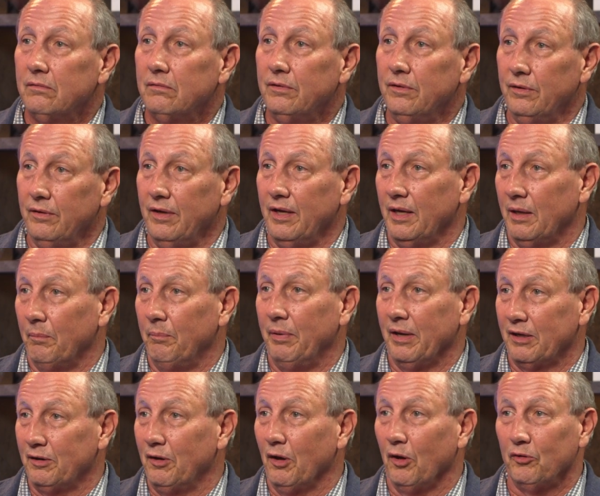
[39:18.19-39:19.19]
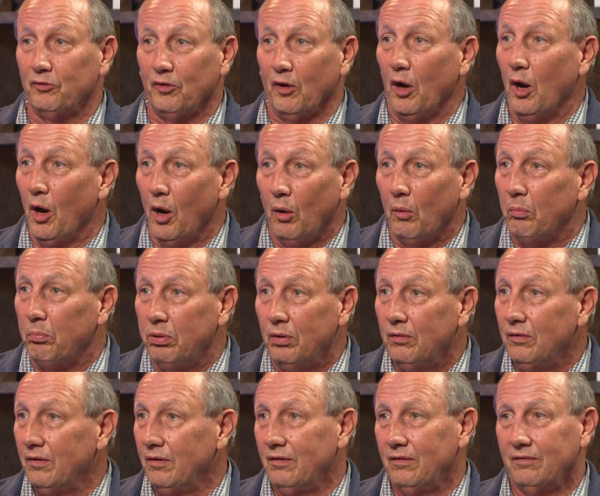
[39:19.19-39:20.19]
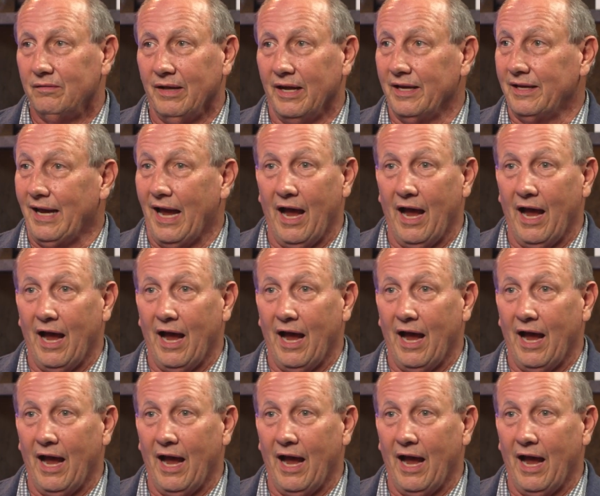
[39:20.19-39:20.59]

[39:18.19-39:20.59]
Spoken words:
You need a big dose of hope. Like,